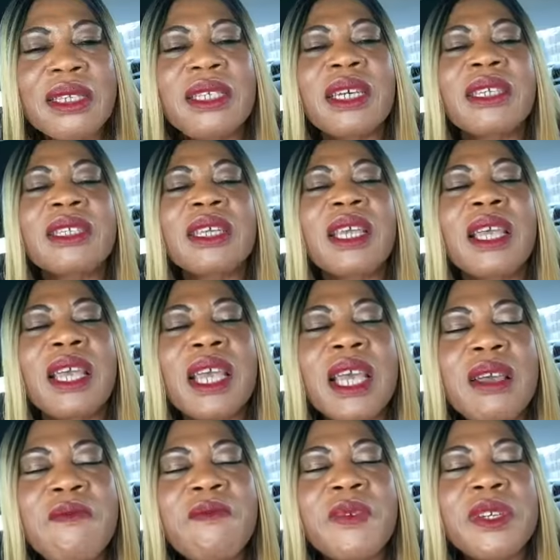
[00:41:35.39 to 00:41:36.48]
that
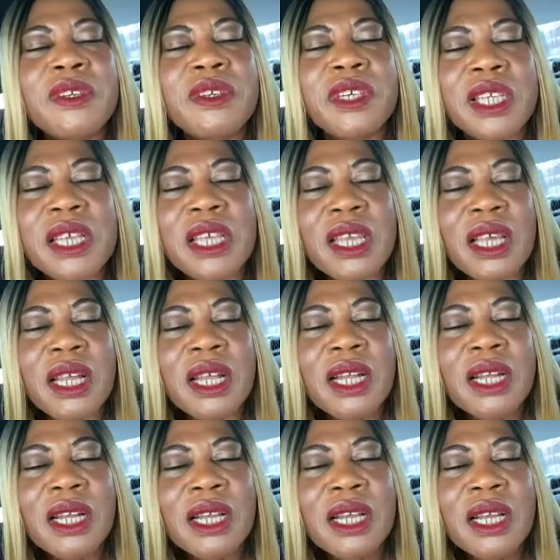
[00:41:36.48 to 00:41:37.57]
every day
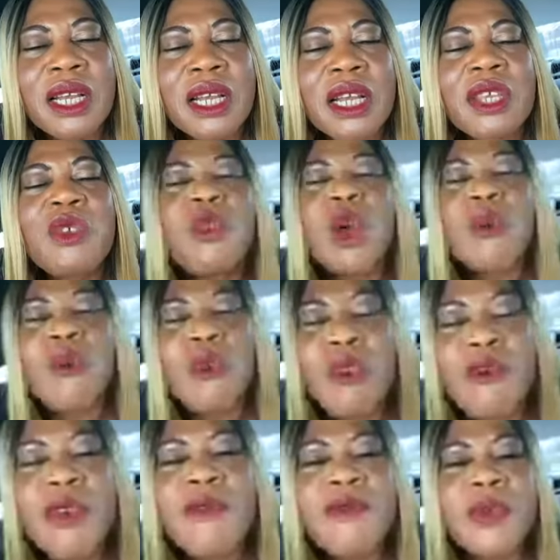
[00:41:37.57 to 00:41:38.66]
you are
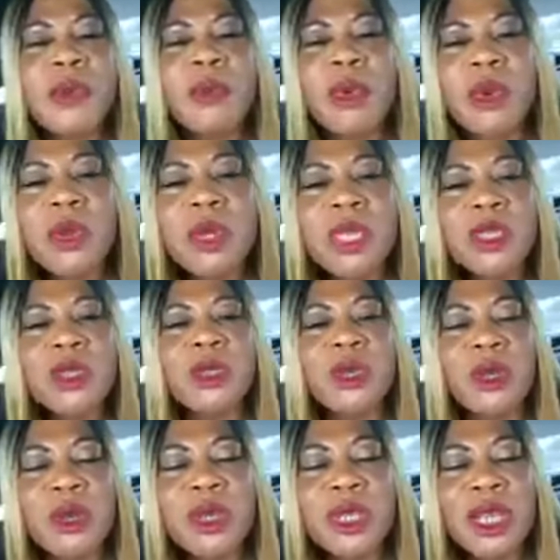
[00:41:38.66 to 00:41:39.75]
moving from glory to
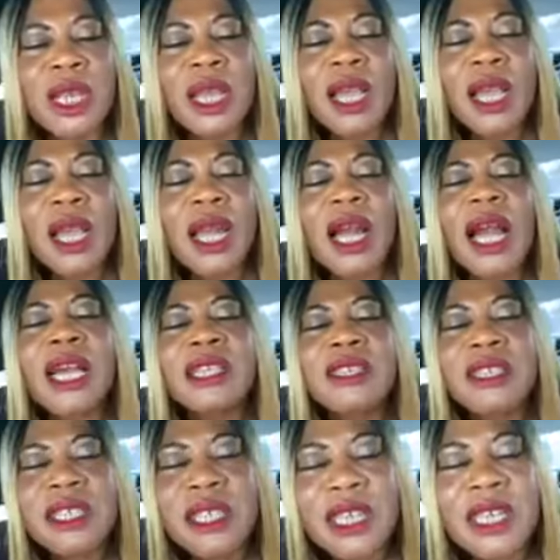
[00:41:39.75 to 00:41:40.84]
glory. I
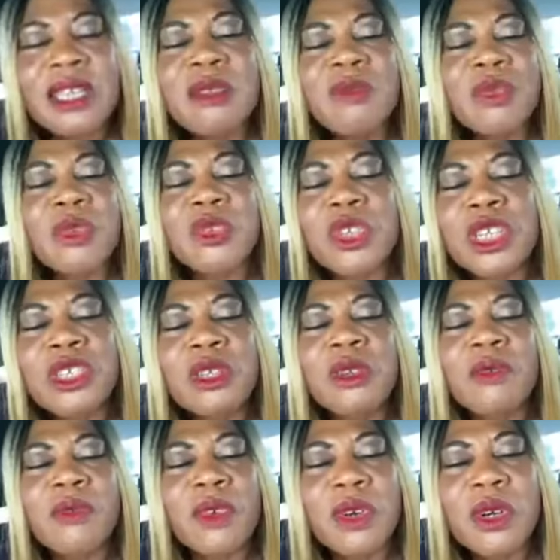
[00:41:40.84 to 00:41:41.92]
declare the protection
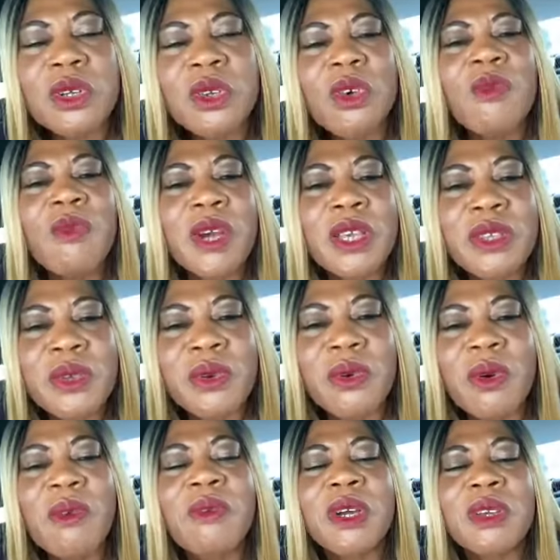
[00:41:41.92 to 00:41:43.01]
of God over
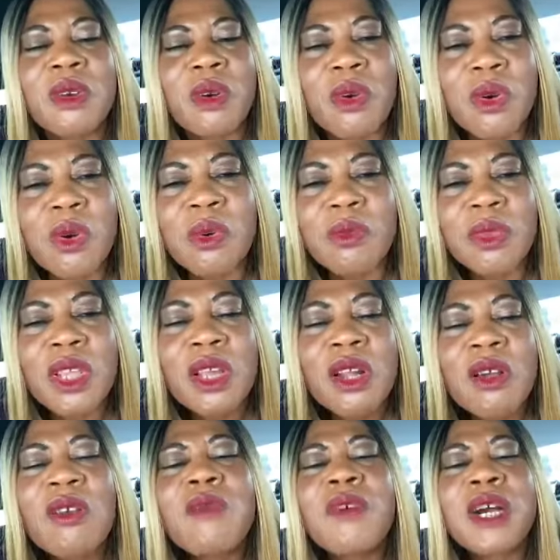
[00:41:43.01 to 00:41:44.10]
you, over your home,
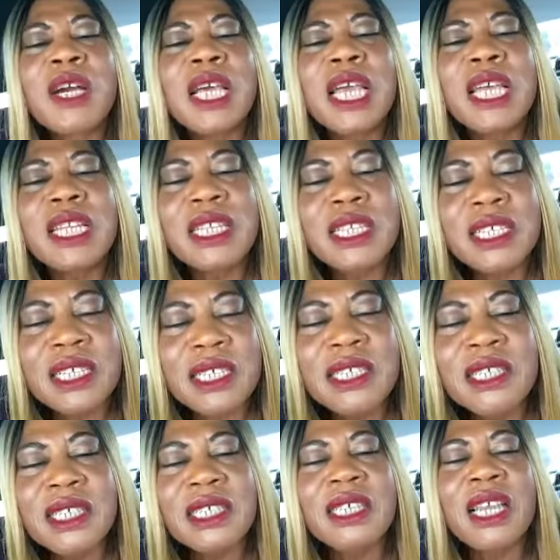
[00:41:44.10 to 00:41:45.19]
over any
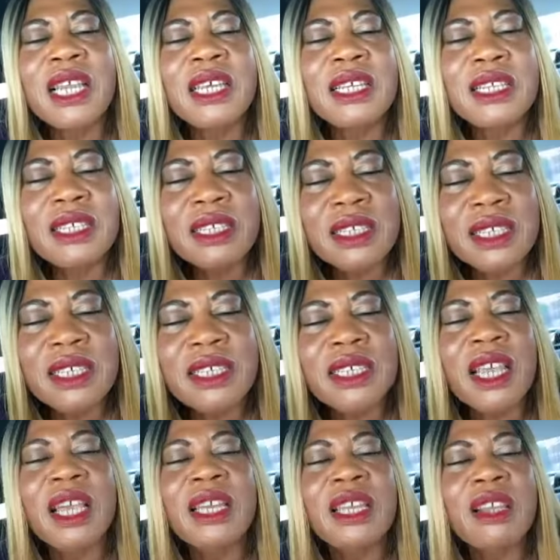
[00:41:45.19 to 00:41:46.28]
city, any
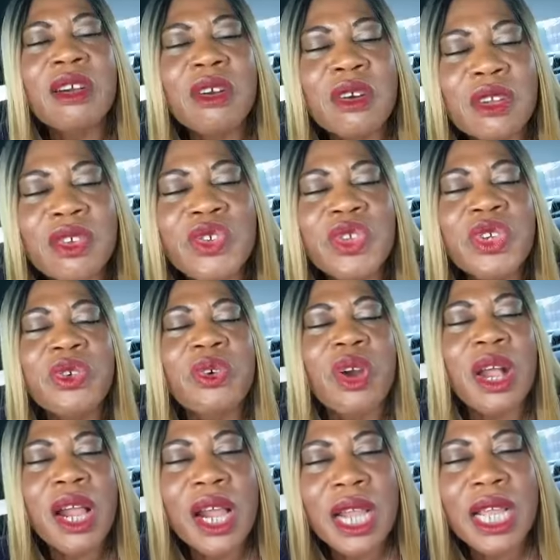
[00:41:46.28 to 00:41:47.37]
state, any country you
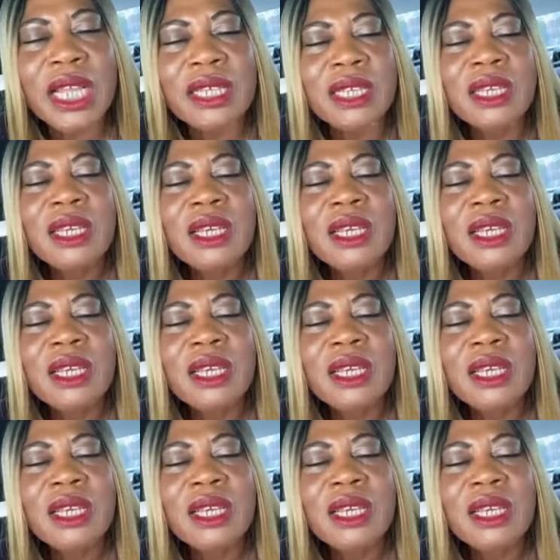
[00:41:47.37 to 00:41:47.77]
are in.